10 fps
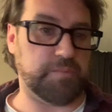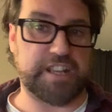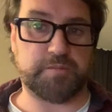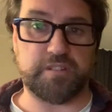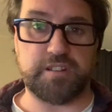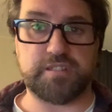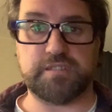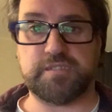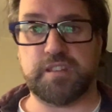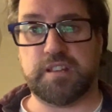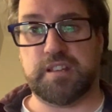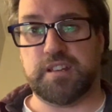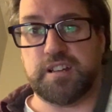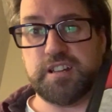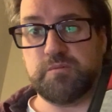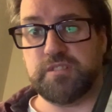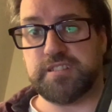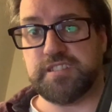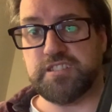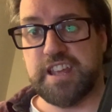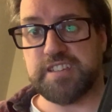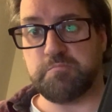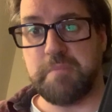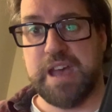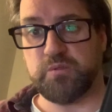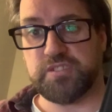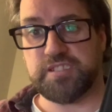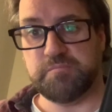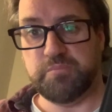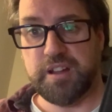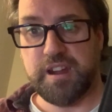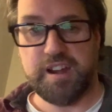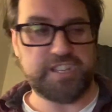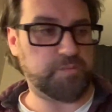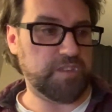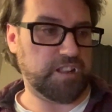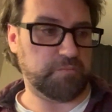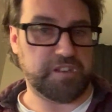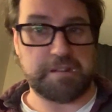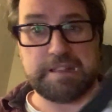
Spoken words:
spine editions, I would suggest Mouse by Art Spiegelman.